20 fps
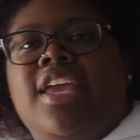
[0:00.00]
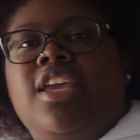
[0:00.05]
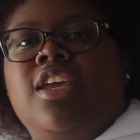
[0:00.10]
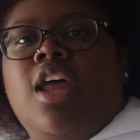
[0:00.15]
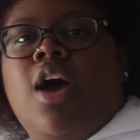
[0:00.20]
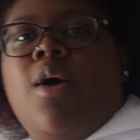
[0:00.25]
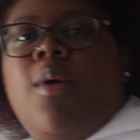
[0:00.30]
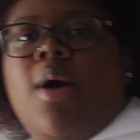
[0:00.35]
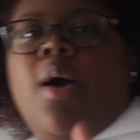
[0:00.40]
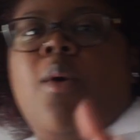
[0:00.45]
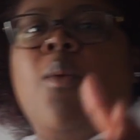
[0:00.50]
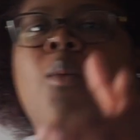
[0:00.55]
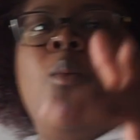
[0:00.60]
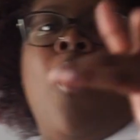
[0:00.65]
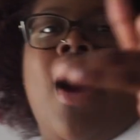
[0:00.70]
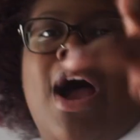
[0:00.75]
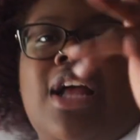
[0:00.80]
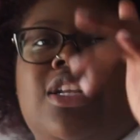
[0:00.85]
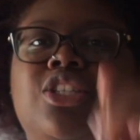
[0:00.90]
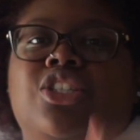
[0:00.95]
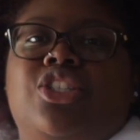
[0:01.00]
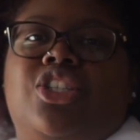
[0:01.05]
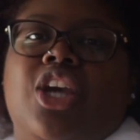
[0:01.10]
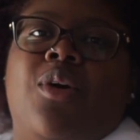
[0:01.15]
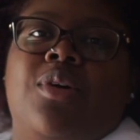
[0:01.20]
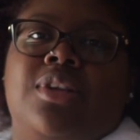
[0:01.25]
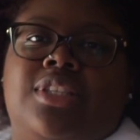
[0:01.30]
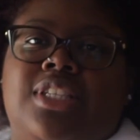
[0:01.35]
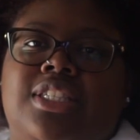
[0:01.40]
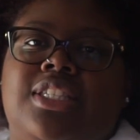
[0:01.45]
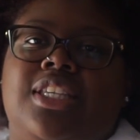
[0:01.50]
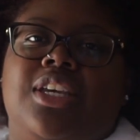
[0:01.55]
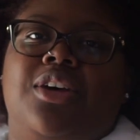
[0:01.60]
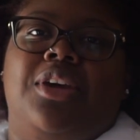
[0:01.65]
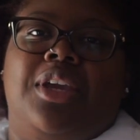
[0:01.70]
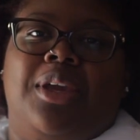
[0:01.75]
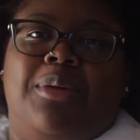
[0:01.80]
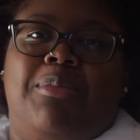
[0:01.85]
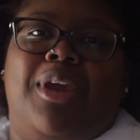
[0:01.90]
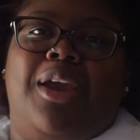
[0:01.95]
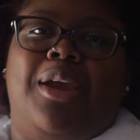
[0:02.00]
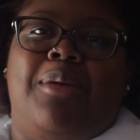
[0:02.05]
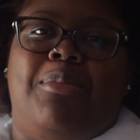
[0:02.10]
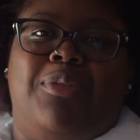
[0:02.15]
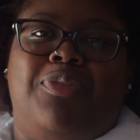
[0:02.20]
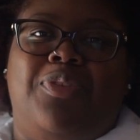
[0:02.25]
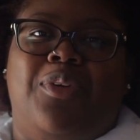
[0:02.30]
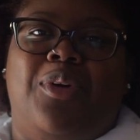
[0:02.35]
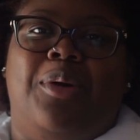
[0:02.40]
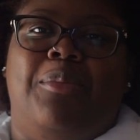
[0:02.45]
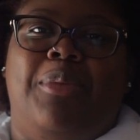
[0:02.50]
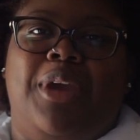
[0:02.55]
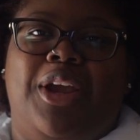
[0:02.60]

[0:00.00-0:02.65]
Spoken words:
And you know what? Watch Joe and Cecile get married before